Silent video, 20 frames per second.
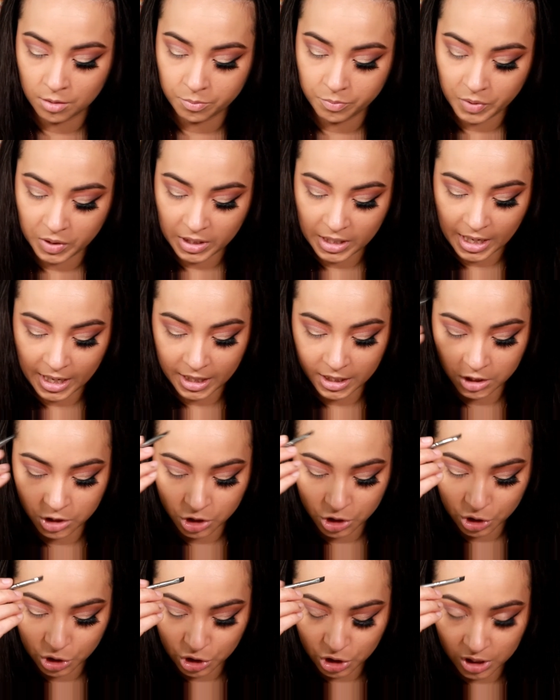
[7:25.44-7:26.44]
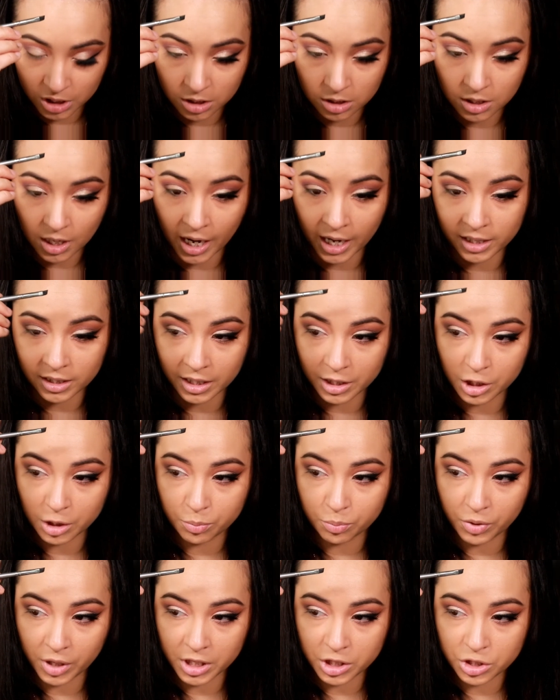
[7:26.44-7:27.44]
BH just
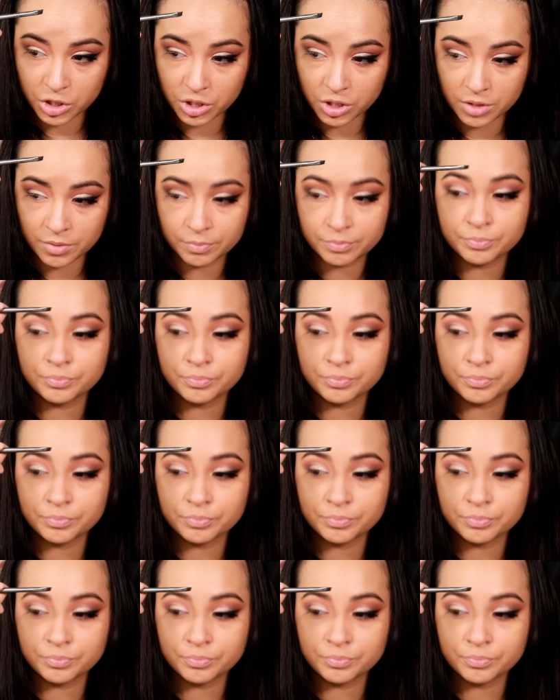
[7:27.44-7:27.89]
eyeliner brush,